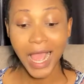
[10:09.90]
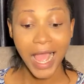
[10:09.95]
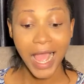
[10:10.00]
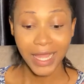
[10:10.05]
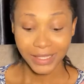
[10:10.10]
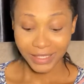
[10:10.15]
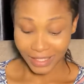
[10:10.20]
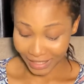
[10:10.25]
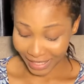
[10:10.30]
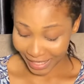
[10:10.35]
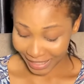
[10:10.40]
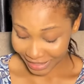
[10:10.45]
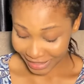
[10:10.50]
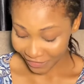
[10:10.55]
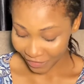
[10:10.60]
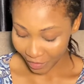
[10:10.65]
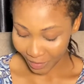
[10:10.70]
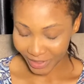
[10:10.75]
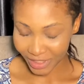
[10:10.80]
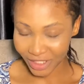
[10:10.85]
the next thing
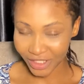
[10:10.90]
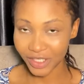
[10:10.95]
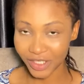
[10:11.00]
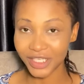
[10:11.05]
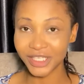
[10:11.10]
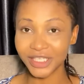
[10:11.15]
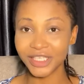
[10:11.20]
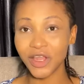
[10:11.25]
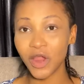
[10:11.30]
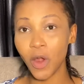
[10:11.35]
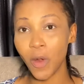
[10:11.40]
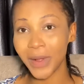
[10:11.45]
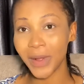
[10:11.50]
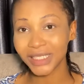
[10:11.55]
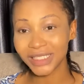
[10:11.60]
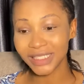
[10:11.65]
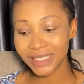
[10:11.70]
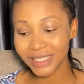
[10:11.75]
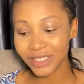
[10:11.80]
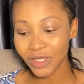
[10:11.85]
for me to do is still go back
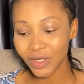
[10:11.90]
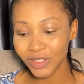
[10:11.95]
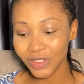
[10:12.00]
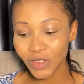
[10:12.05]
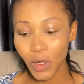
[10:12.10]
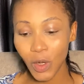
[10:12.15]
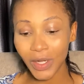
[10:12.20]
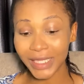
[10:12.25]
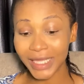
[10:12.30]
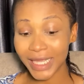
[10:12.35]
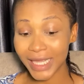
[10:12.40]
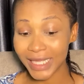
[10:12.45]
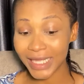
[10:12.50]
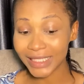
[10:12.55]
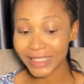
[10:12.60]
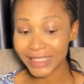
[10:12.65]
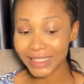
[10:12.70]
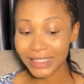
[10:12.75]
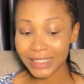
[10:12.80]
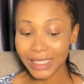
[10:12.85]
to this contour
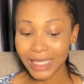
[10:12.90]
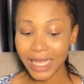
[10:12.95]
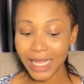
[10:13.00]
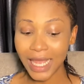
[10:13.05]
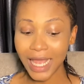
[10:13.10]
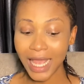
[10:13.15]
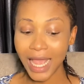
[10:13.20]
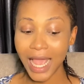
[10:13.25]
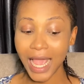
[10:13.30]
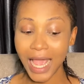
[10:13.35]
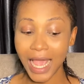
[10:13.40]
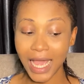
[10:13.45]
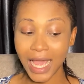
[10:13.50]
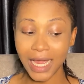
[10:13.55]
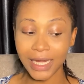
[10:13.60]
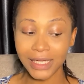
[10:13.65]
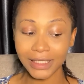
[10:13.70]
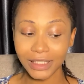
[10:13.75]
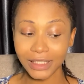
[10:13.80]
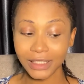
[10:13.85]
kit
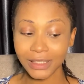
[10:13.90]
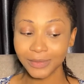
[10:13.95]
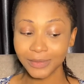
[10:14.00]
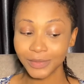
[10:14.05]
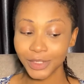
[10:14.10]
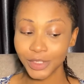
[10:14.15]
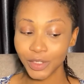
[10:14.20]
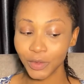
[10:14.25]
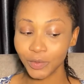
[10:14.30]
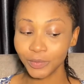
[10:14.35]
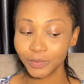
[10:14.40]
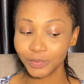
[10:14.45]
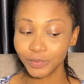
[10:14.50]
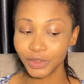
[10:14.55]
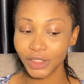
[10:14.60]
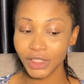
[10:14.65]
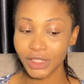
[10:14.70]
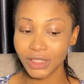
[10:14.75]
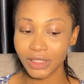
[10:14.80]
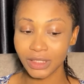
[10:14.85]
and, you know,
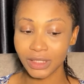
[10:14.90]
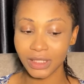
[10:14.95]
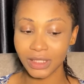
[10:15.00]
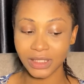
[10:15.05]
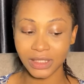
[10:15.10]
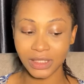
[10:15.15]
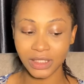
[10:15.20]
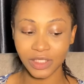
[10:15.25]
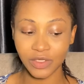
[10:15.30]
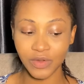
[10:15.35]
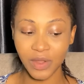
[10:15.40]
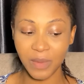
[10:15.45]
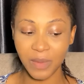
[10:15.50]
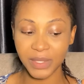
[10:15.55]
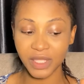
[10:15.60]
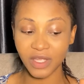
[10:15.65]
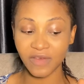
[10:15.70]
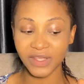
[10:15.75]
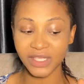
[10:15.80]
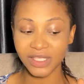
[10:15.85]
just still a
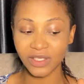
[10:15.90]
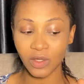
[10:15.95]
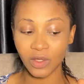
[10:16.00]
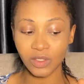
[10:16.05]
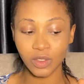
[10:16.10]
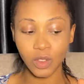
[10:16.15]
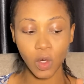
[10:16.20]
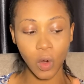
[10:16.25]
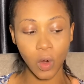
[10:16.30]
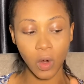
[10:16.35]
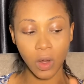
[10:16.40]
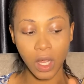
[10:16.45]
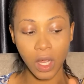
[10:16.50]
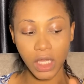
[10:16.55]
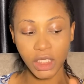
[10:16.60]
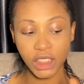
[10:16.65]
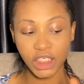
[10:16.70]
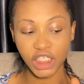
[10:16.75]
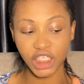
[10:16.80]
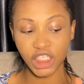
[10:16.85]
bit of this contour
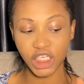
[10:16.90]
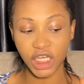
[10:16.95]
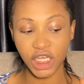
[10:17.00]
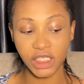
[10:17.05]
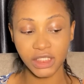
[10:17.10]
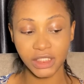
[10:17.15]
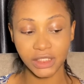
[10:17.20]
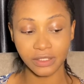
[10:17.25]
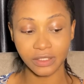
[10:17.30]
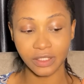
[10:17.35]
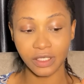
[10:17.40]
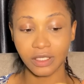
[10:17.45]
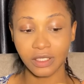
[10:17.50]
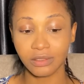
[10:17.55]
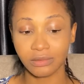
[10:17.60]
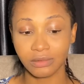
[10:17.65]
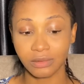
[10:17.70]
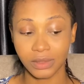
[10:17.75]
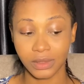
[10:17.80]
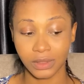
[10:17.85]
shade.
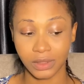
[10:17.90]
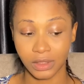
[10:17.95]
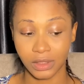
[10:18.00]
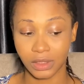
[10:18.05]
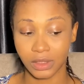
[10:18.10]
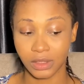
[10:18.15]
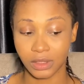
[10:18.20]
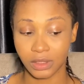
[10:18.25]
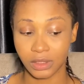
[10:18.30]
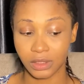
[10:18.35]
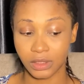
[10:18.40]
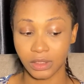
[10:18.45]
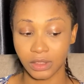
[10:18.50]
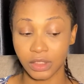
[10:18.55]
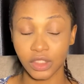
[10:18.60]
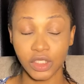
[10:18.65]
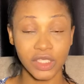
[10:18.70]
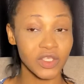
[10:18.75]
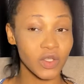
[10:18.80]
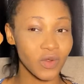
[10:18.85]

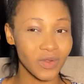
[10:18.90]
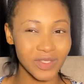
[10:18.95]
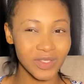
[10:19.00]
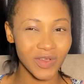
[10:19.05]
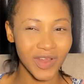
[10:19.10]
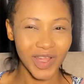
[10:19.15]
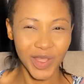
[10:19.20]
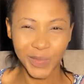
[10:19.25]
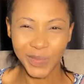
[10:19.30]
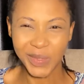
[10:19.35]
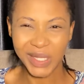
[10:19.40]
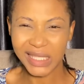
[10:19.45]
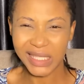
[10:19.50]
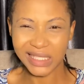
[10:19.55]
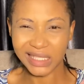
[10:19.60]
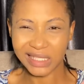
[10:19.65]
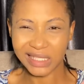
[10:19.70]
Just contour a bit,